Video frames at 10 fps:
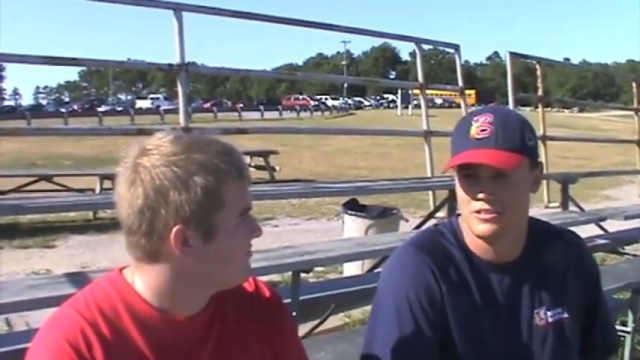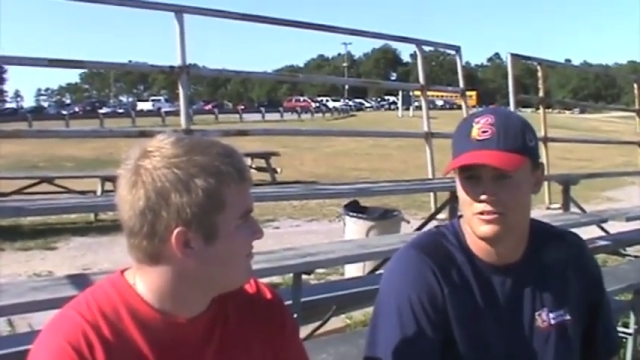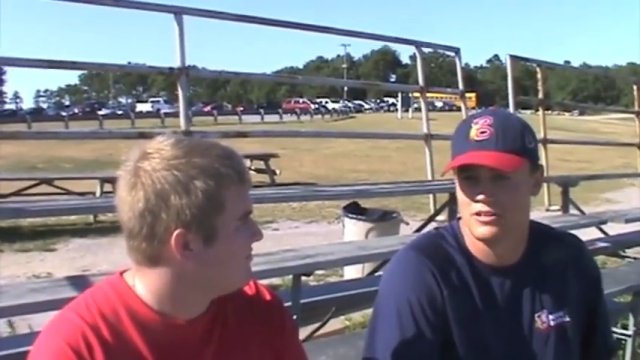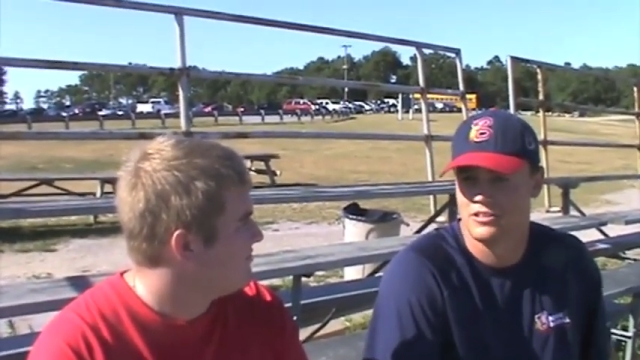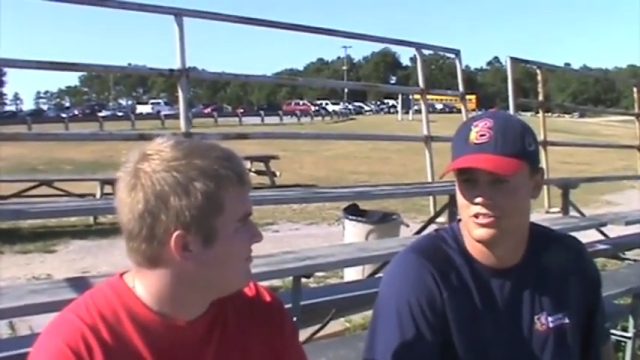
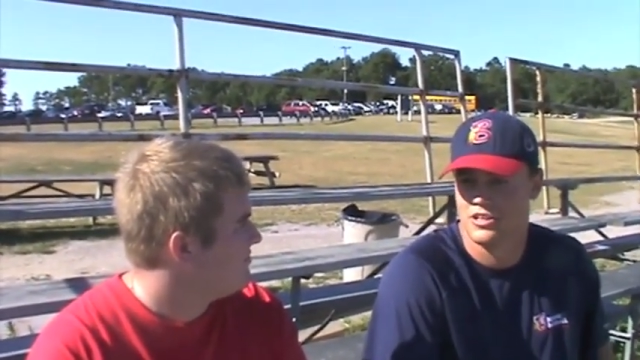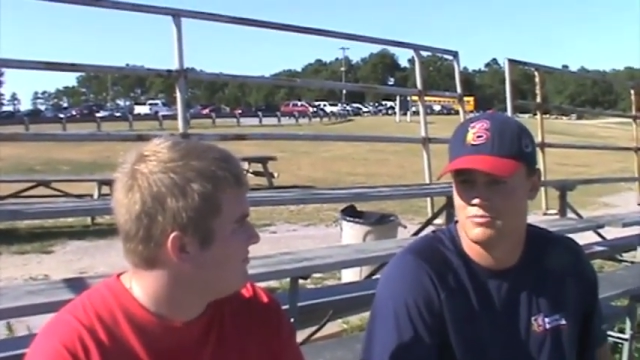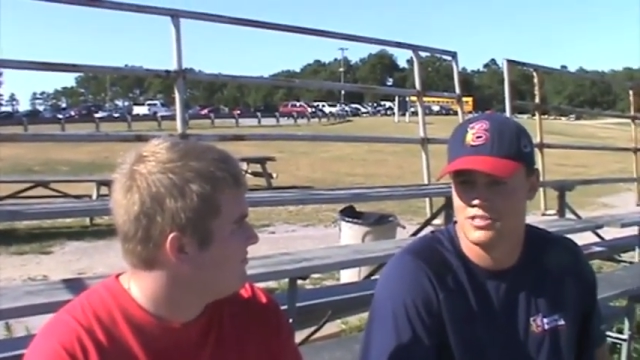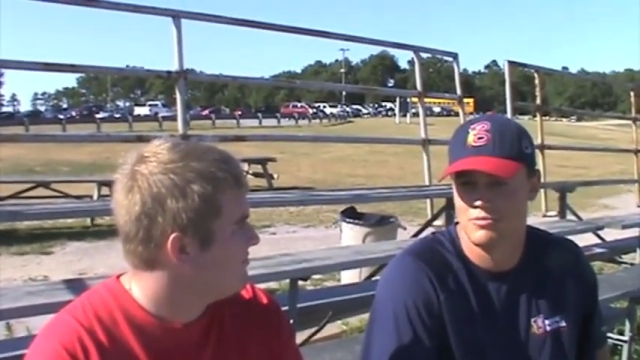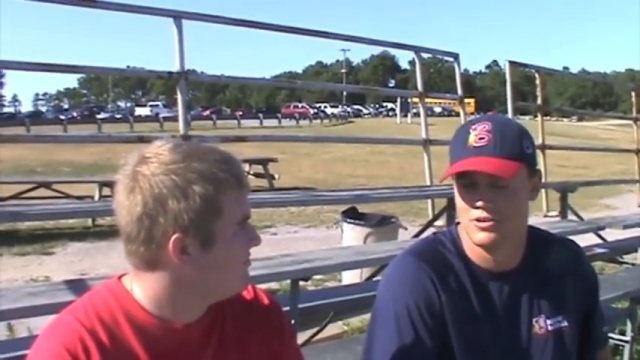get a
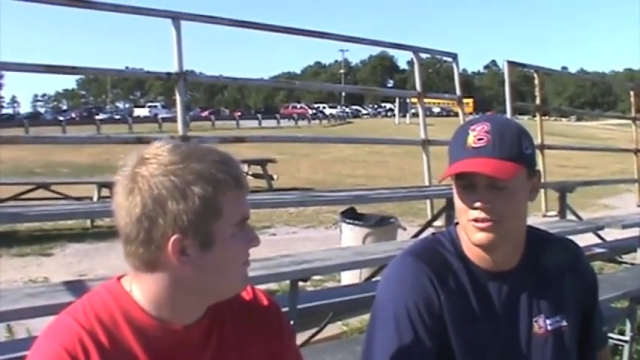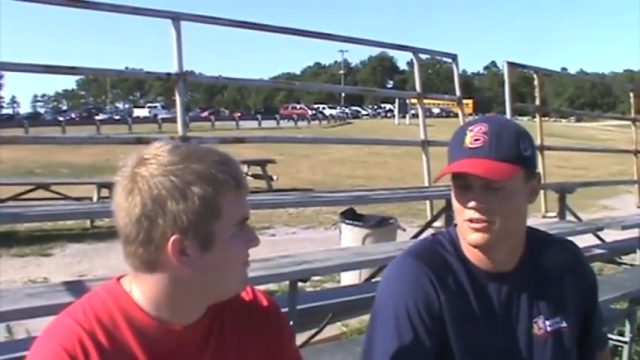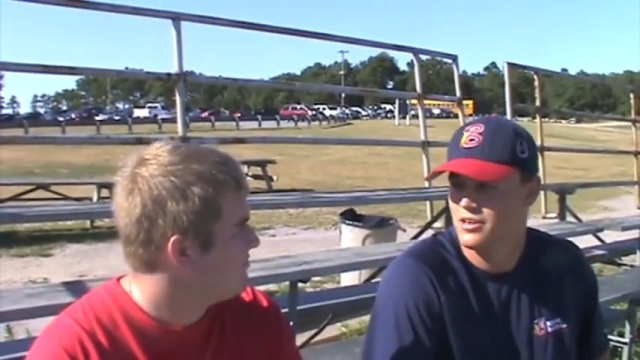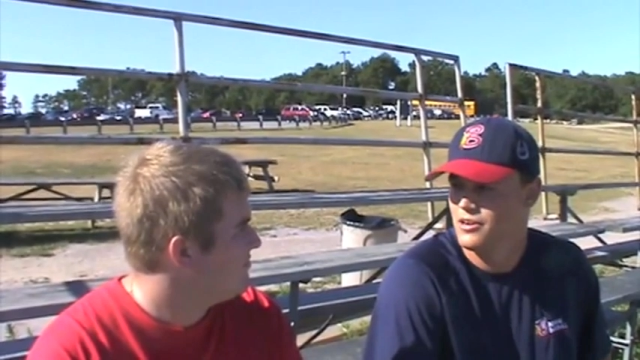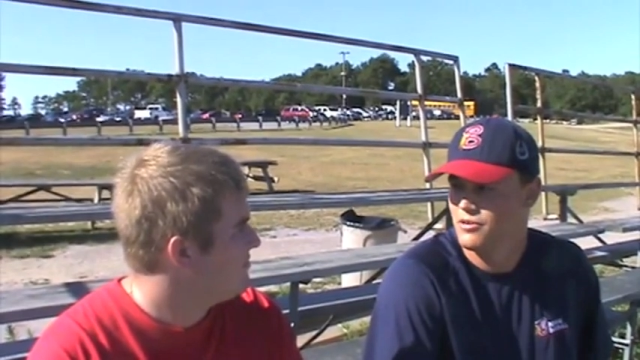job somewhere
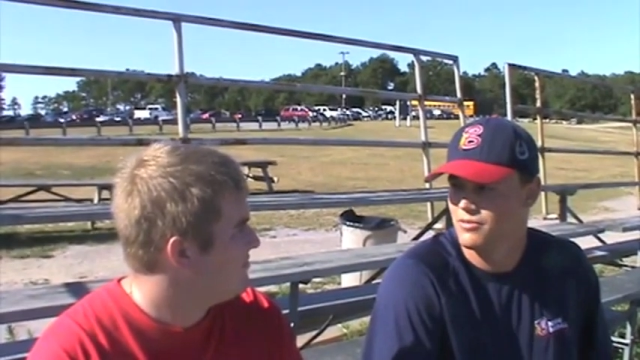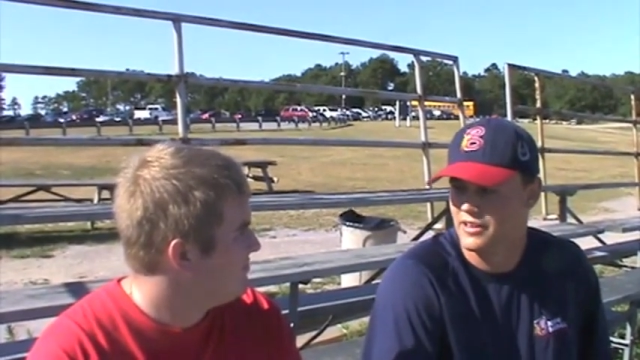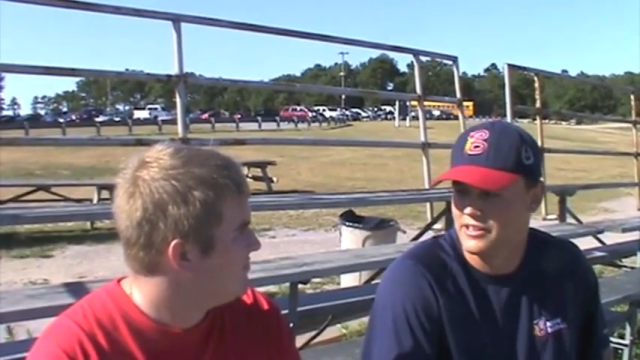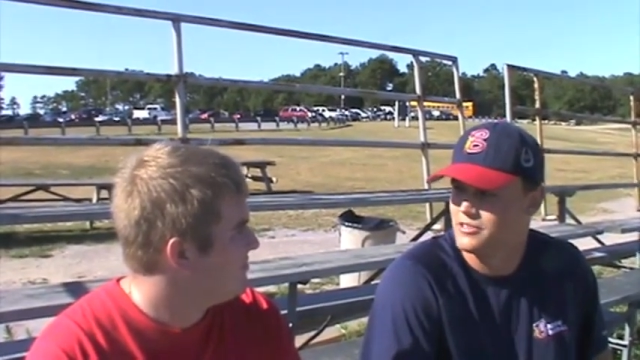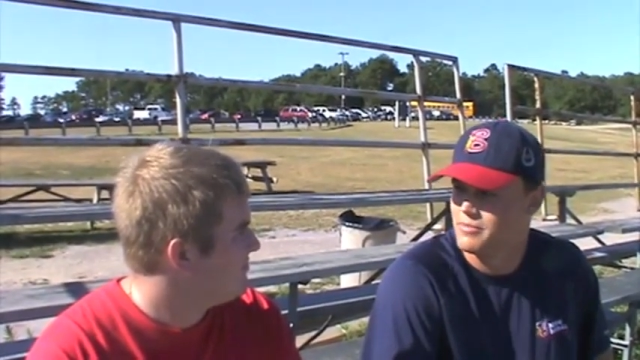
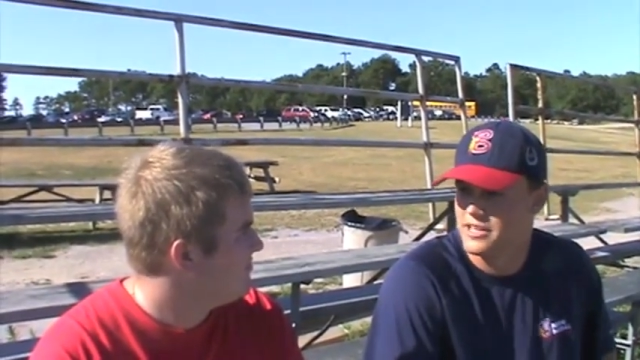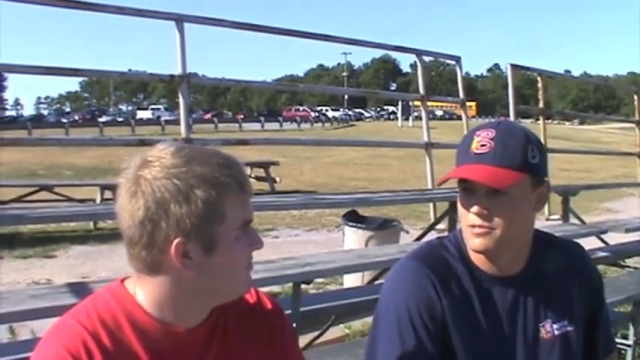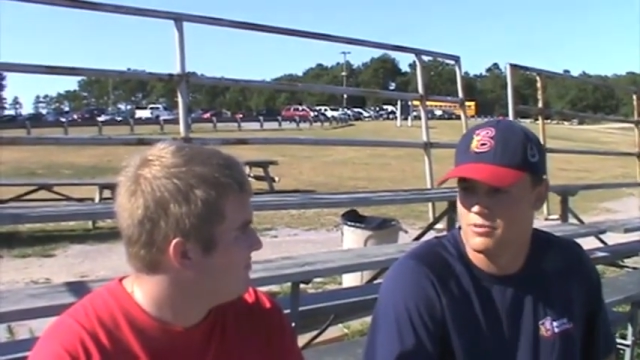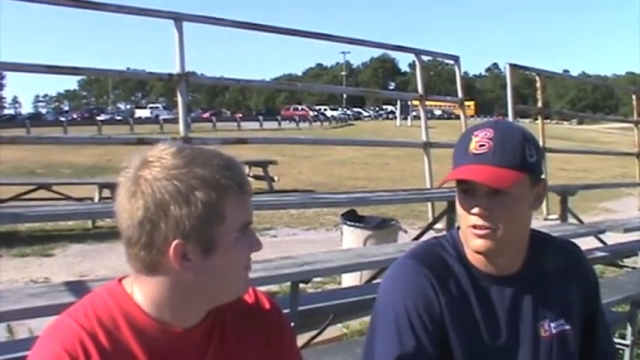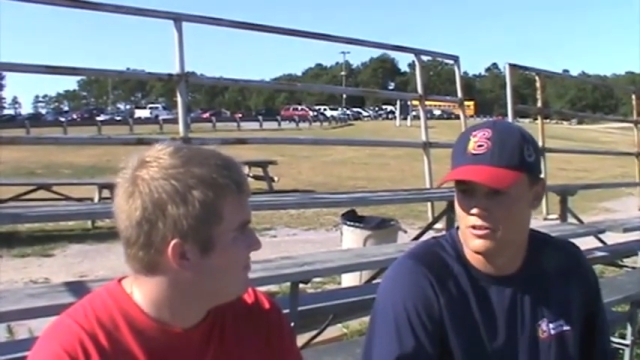related to
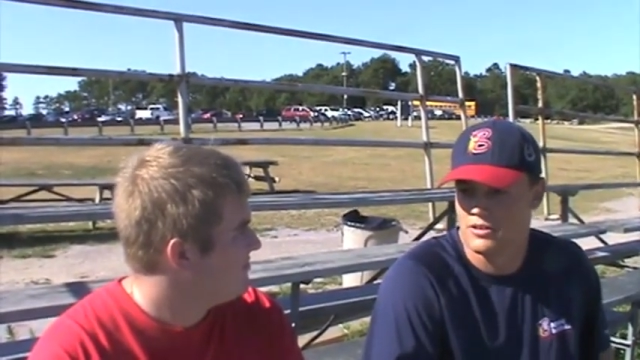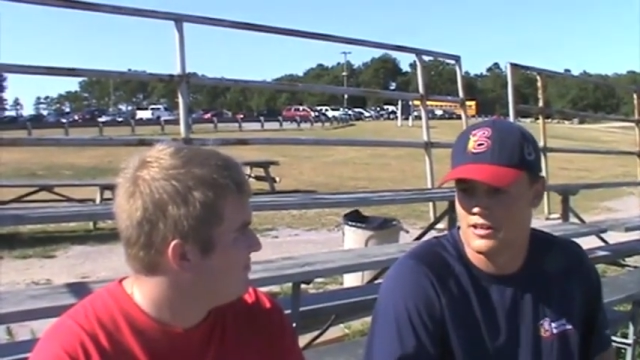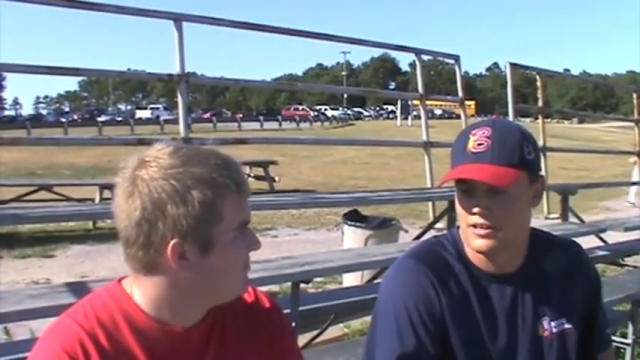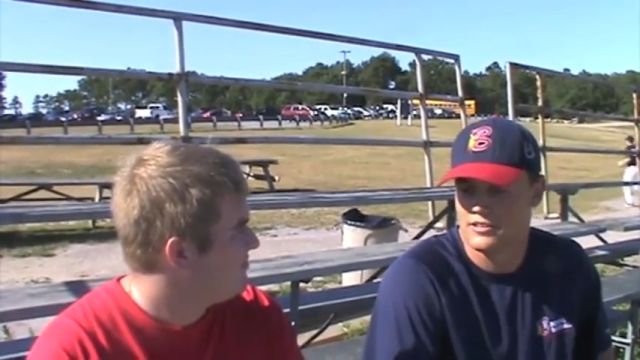baseball,